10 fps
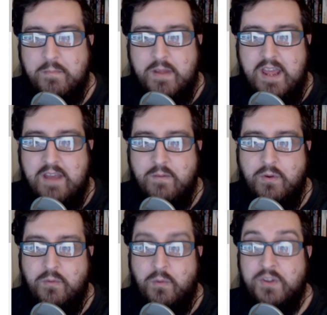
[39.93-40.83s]
It
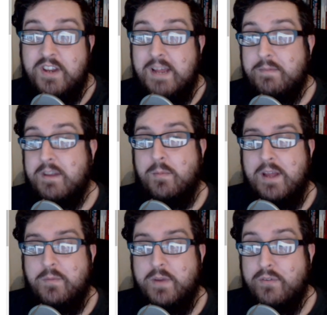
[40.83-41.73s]
wasn't a game that I
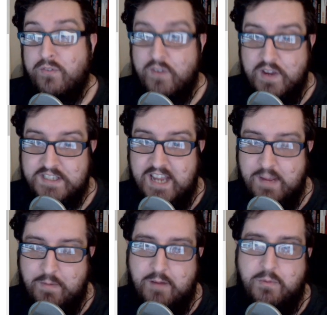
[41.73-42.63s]
played when it first
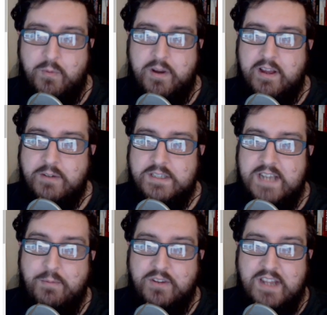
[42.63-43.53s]
came out, but when I was
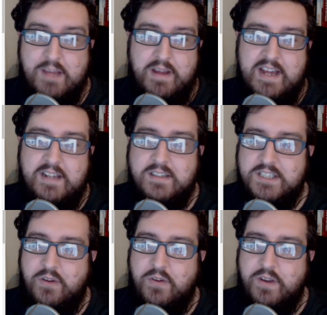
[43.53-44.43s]
able to get my hands
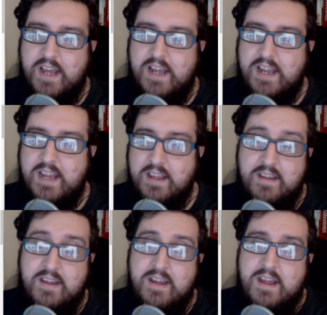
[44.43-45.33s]
on a
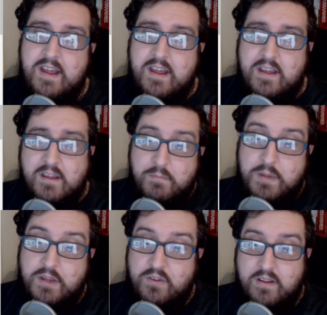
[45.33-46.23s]

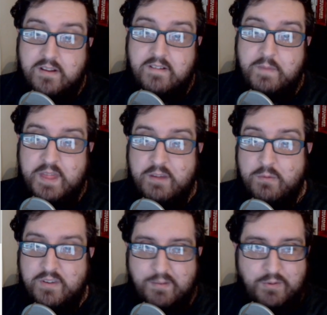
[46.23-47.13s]
computer that
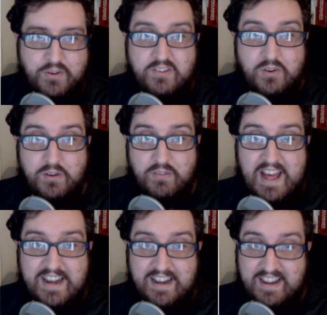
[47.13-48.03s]
was able to sort of
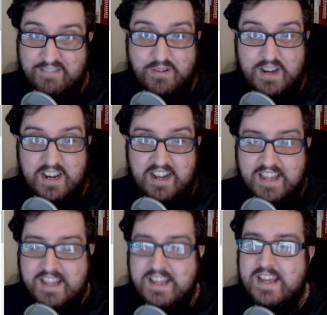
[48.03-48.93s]
handle it, really,
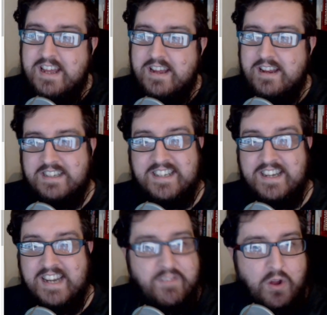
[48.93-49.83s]
because I
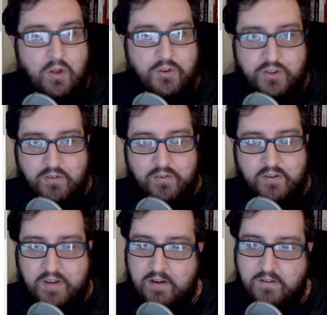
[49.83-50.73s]
didn't have a console for a
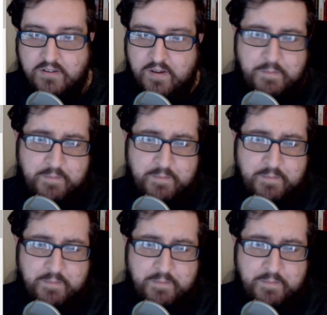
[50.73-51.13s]
very long time.